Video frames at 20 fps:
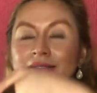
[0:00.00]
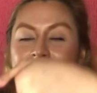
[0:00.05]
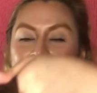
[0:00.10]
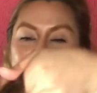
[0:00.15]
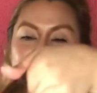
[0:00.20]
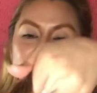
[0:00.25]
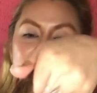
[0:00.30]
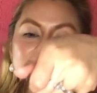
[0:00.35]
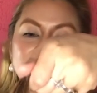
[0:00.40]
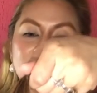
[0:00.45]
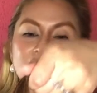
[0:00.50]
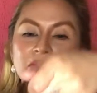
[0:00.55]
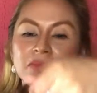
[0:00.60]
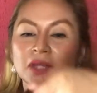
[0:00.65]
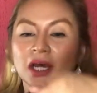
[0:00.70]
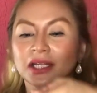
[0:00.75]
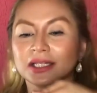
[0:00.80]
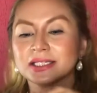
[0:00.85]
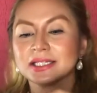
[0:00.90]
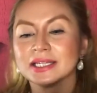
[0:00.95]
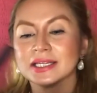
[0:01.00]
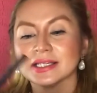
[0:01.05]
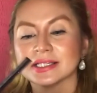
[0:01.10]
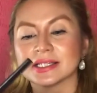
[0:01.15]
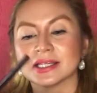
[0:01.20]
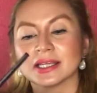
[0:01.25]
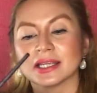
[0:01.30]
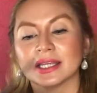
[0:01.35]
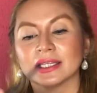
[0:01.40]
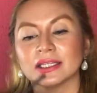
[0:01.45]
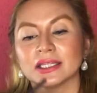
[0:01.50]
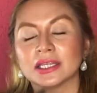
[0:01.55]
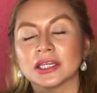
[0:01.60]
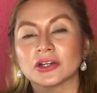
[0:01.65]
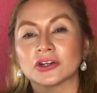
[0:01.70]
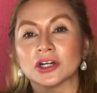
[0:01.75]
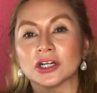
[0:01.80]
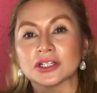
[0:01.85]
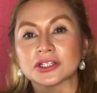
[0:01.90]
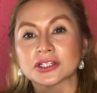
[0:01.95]
okay, I'm not teasing it here
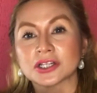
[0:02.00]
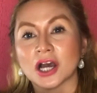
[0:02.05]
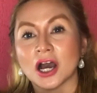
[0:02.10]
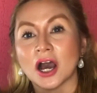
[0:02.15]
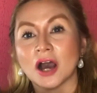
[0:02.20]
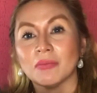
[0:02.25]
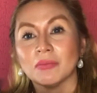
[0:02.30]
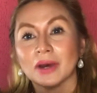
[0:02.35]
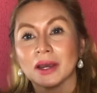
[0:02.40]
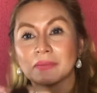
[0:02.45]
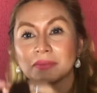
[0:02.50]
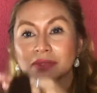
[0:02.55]
on top. I'm